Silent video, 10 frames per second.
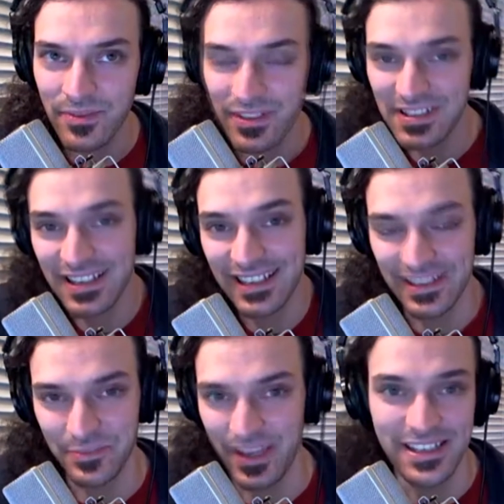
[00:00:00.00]
because again,
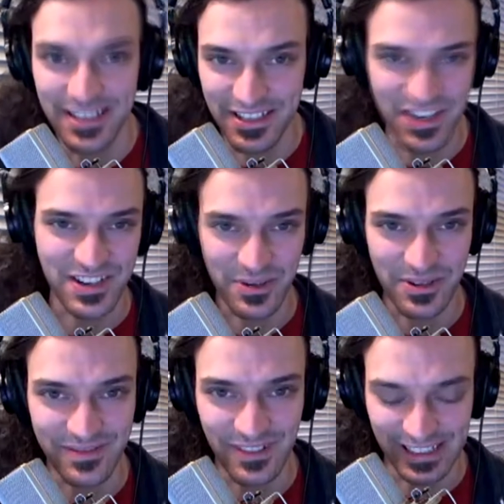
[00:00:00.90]
I pay attention to
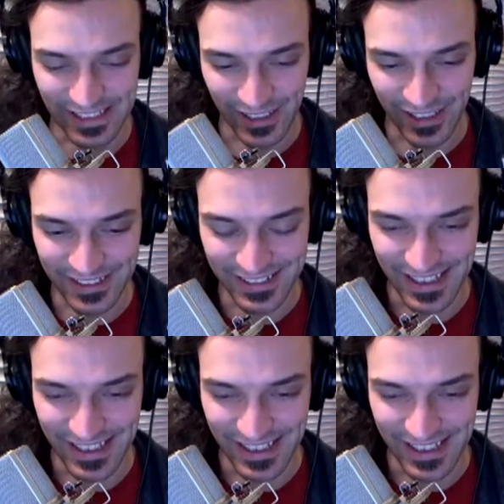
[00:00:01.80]
it like a nerd.